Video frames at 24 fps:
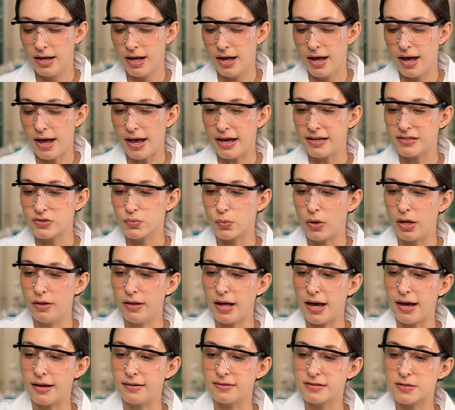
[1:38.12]
as well
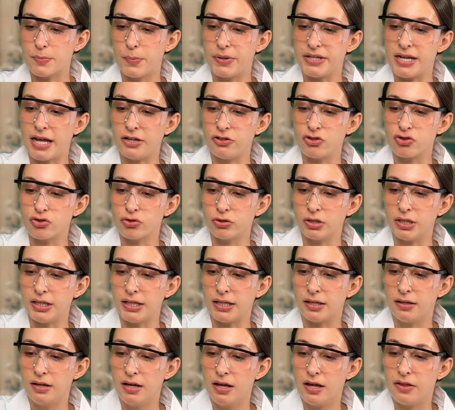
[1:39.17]
as potentially
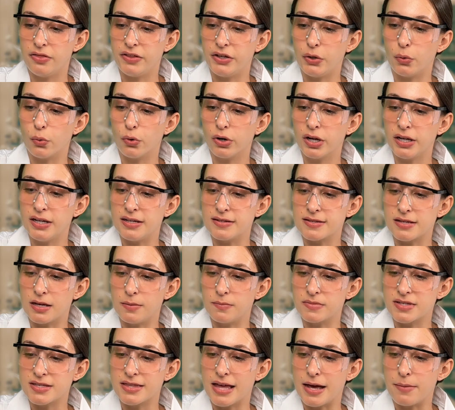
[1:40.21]
the
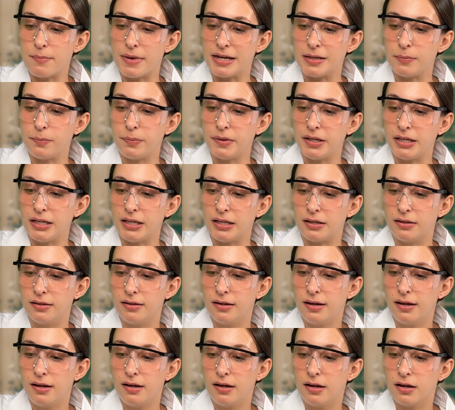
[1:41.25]
organisms that might be
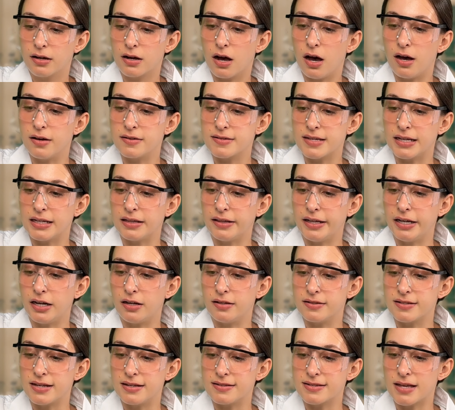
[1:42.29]
causing late
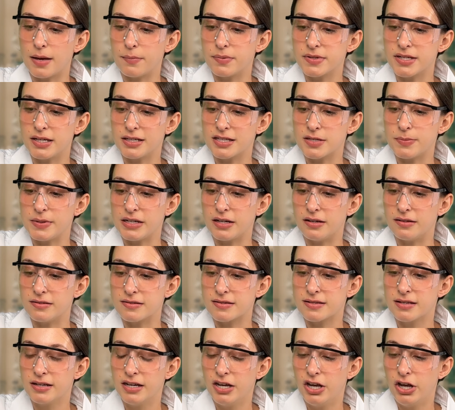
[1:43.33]
onset sepsis, because
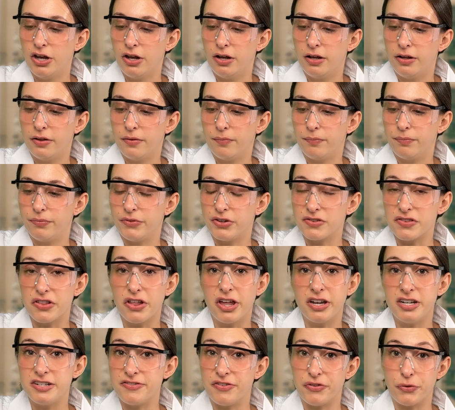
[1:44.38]
there's a lot of
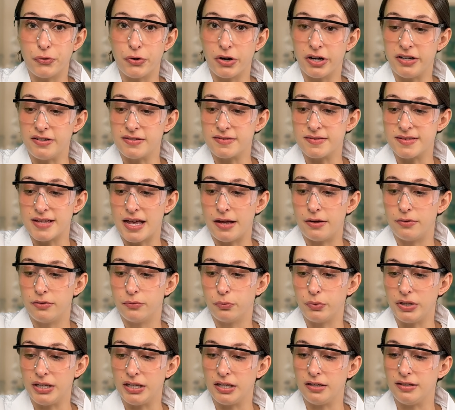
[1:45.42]
different organisms that
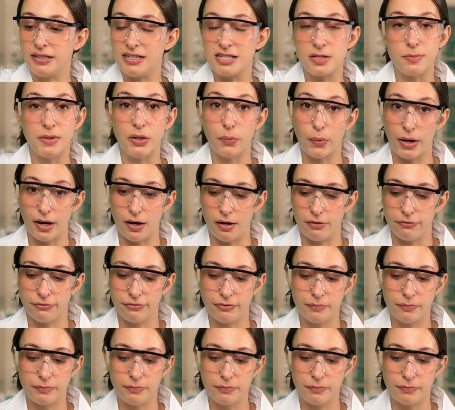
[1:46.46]
we need to be aware of.